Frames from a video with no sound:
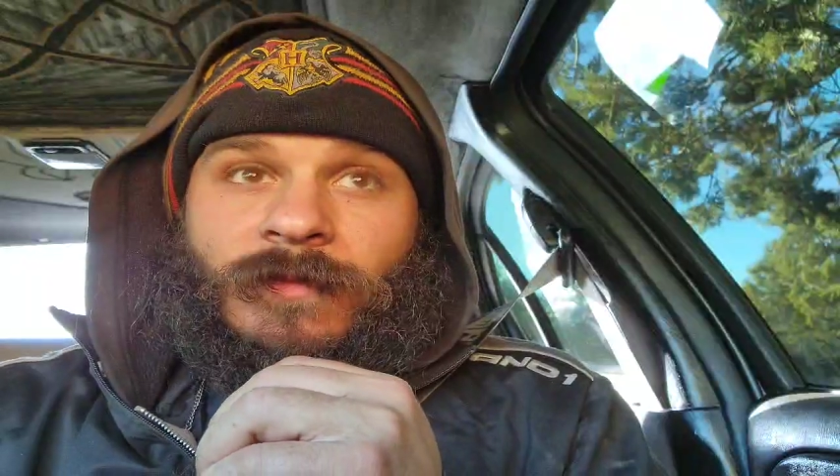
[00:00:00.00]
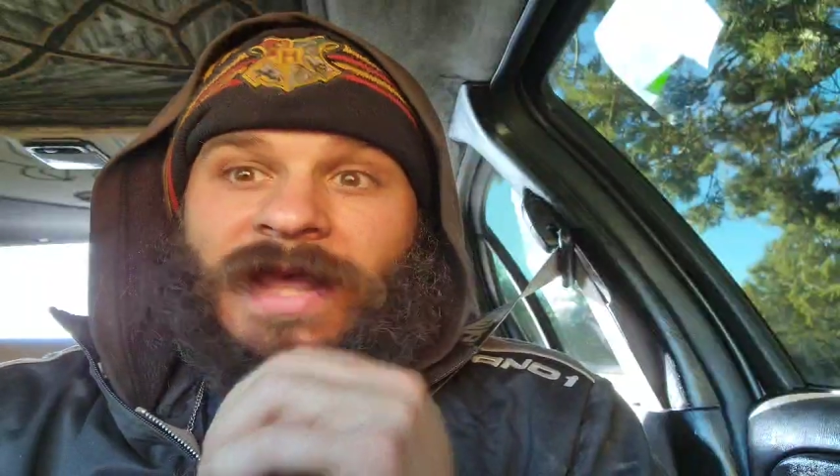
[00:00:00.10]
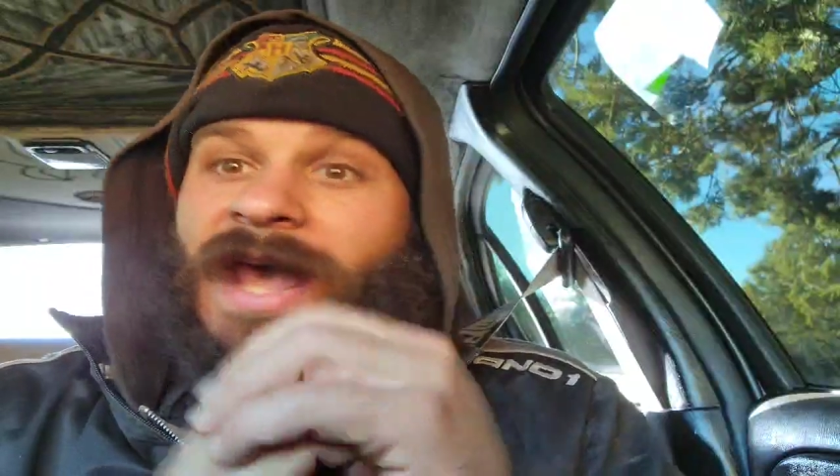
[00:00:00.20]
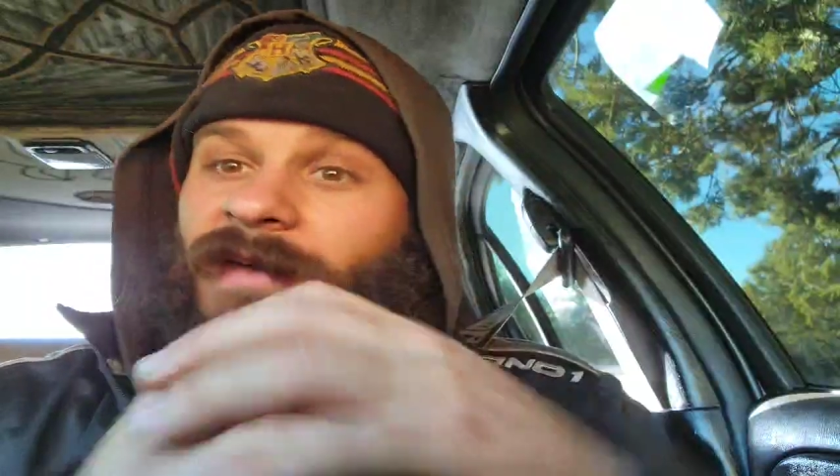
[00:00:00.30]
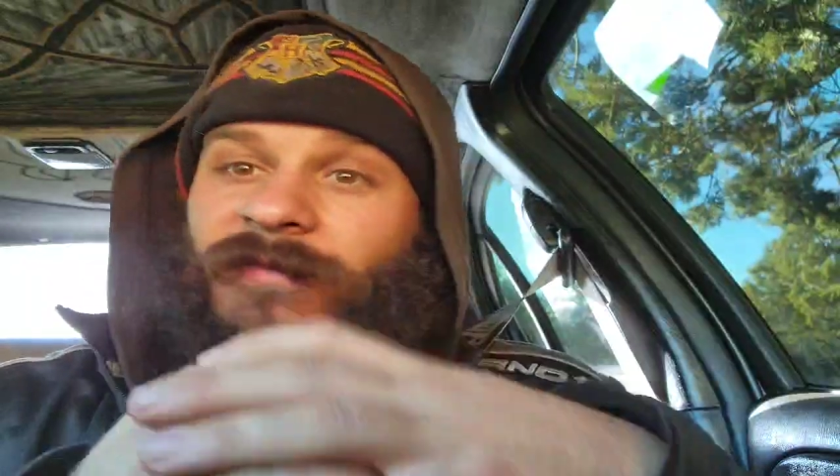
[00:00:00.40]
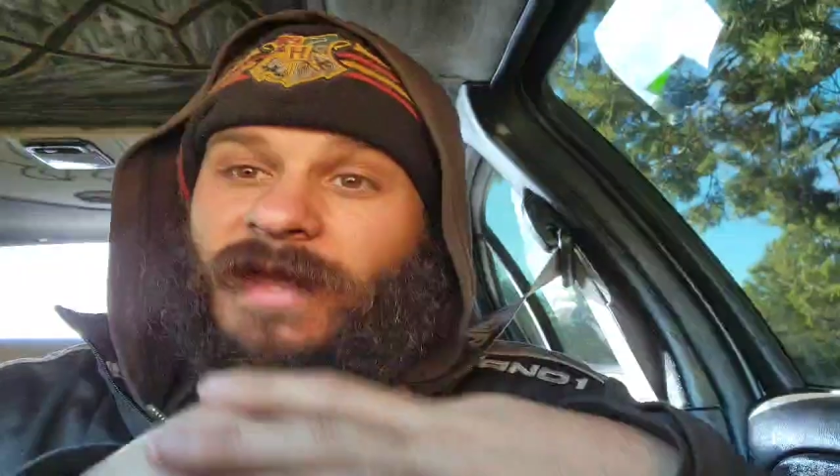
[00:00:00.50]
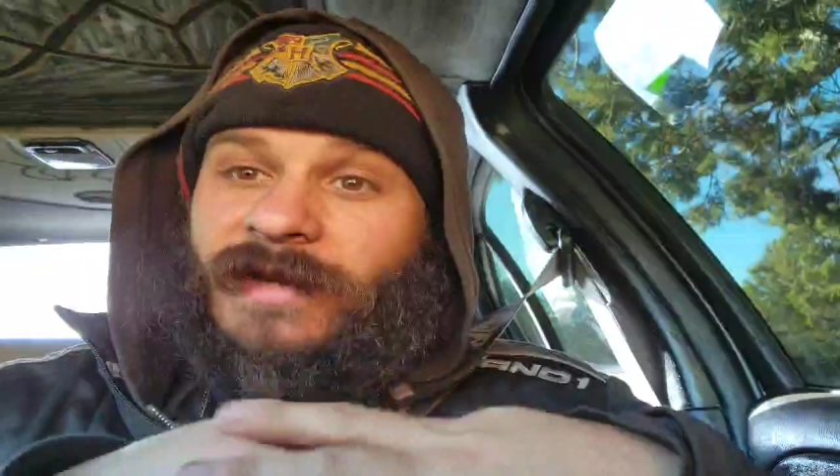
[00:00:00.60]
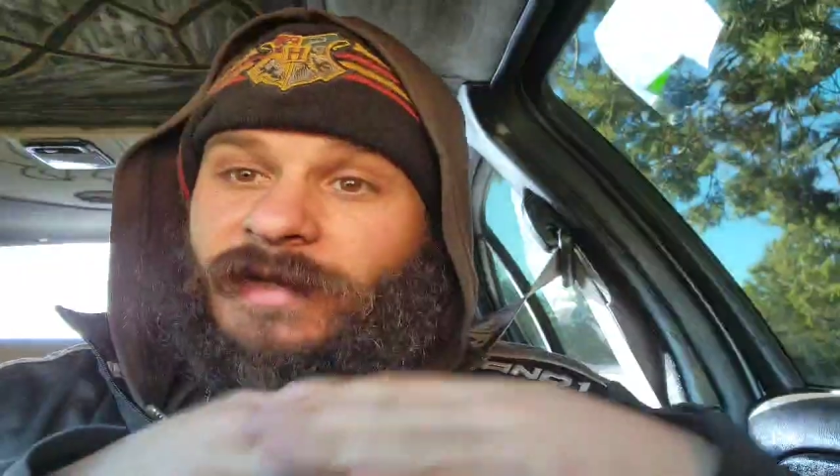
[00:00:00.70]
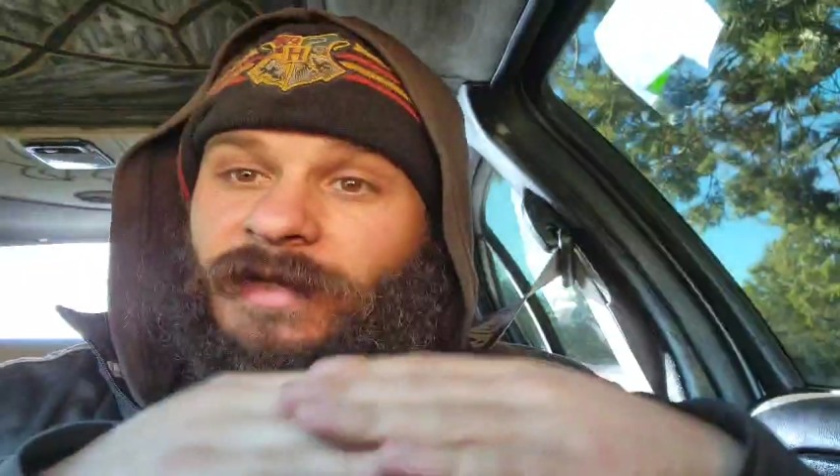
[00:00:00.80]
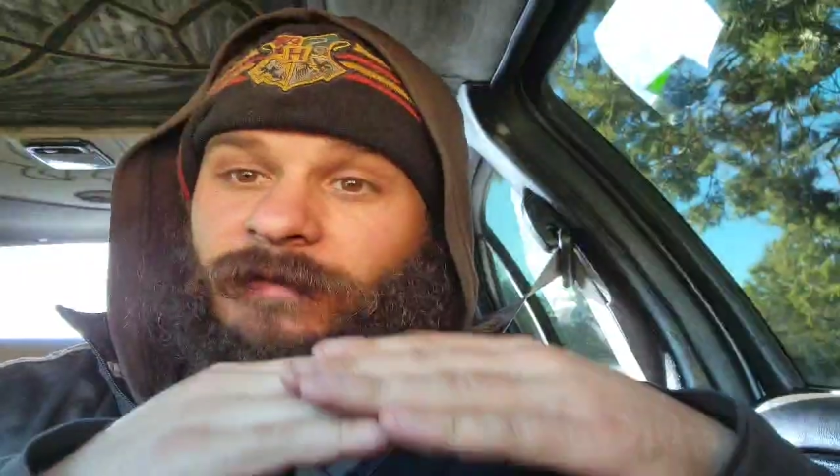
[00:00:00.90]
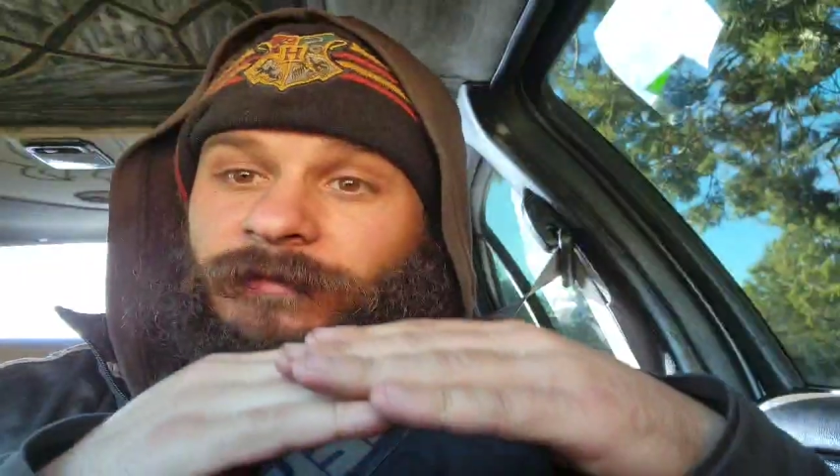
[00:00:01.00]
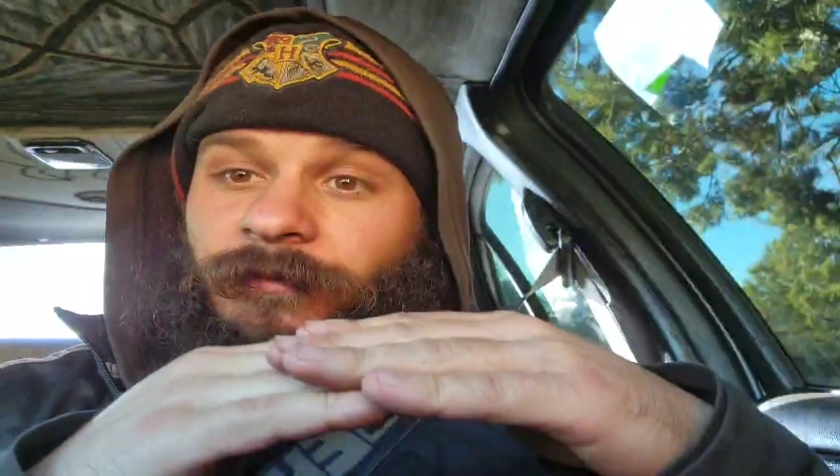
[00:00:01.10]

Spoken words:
have that yet,